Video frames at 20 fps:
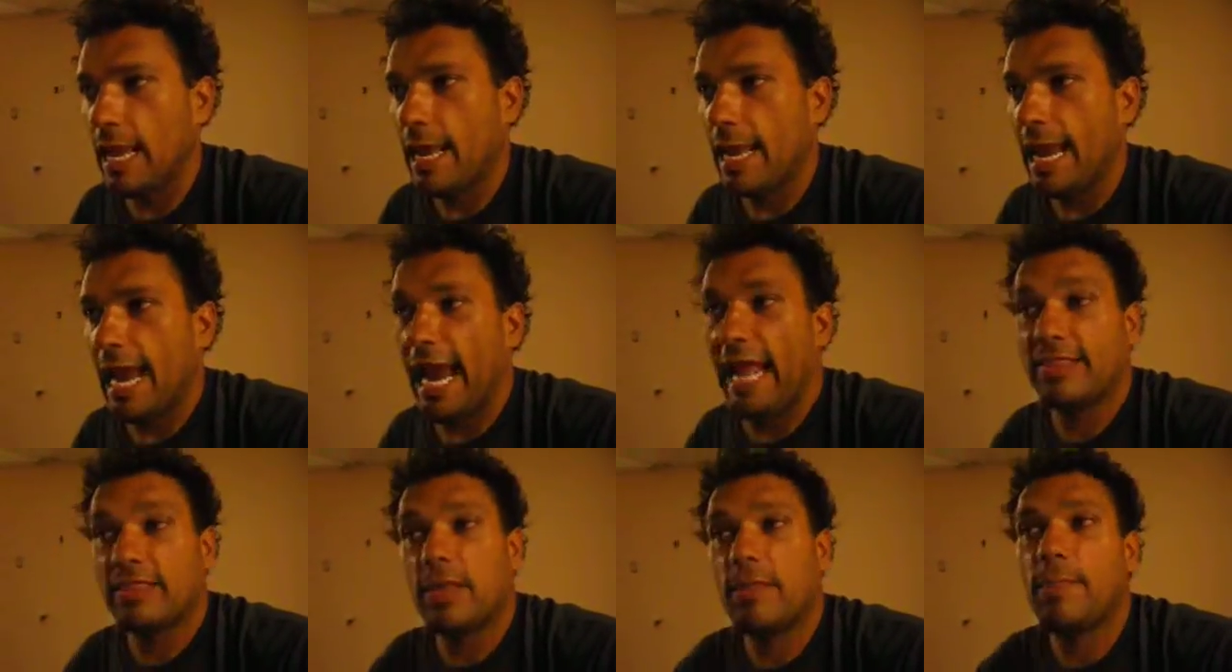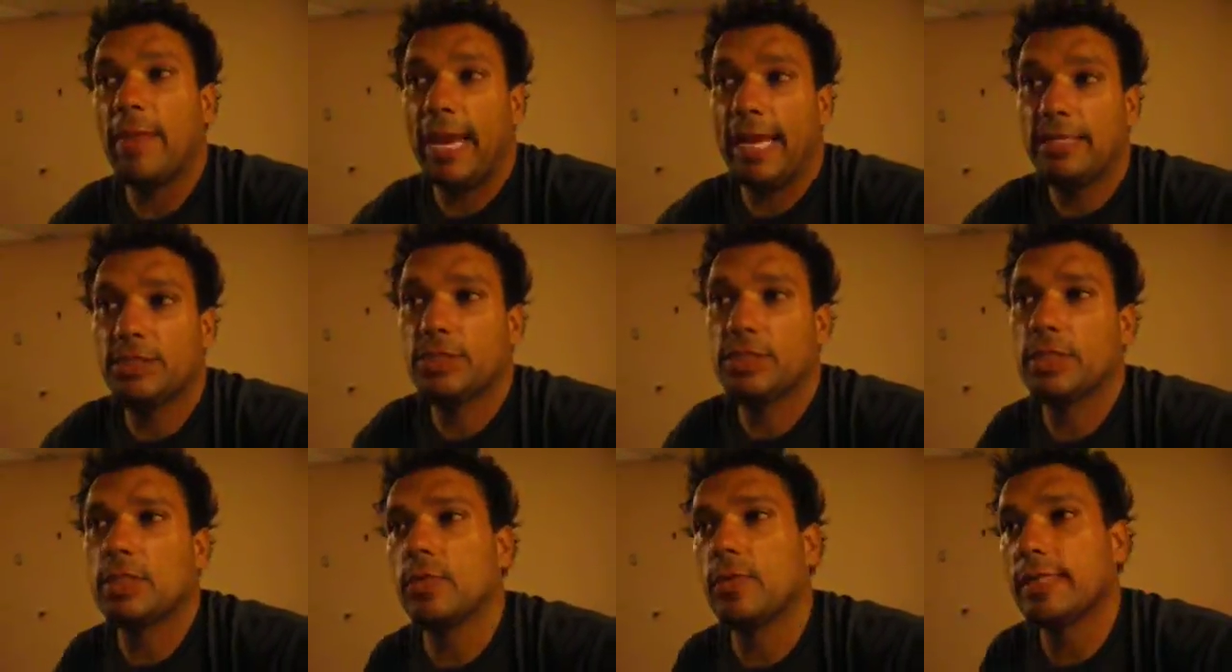at the
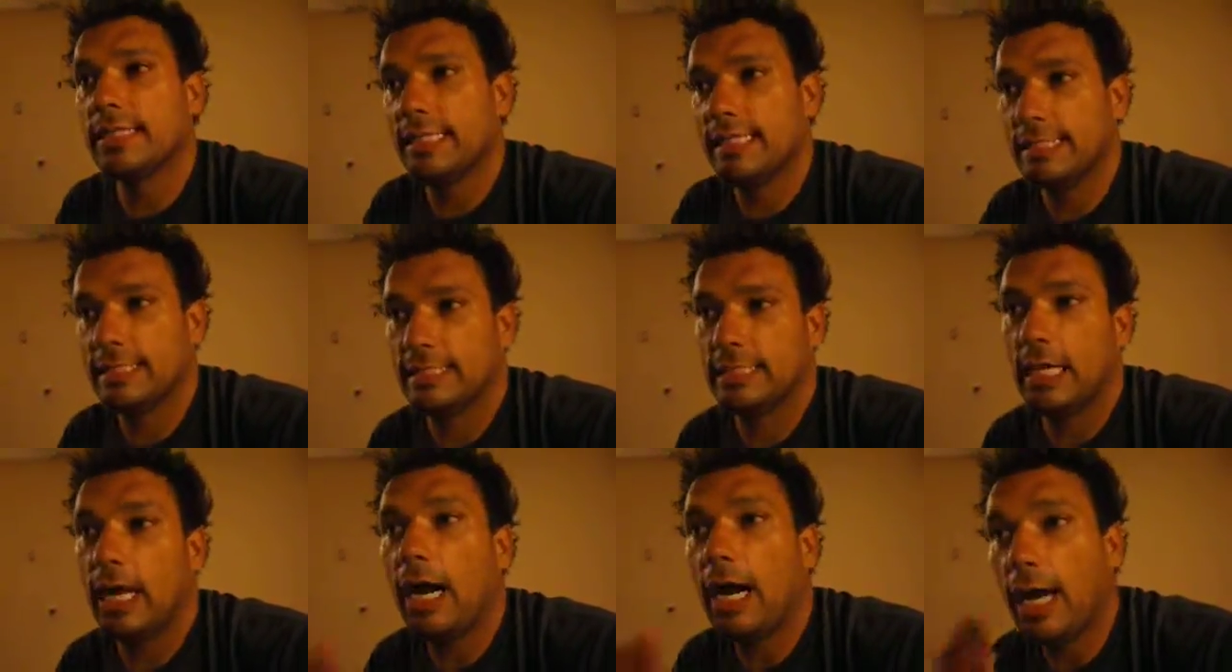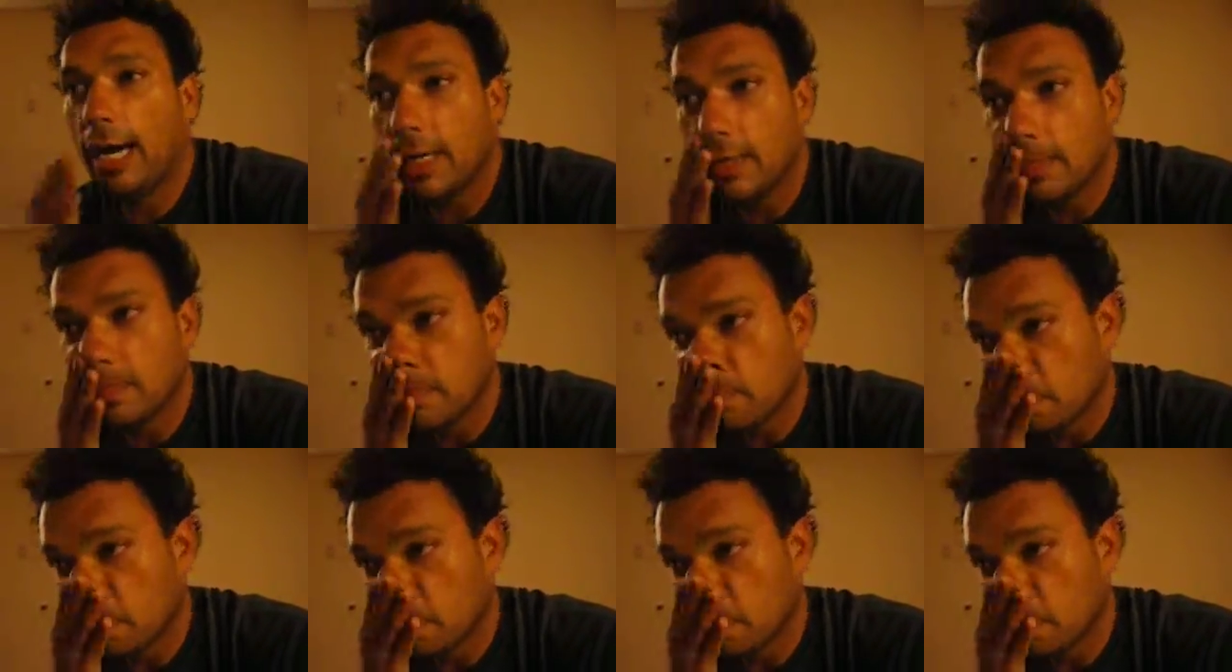mansion with this guy.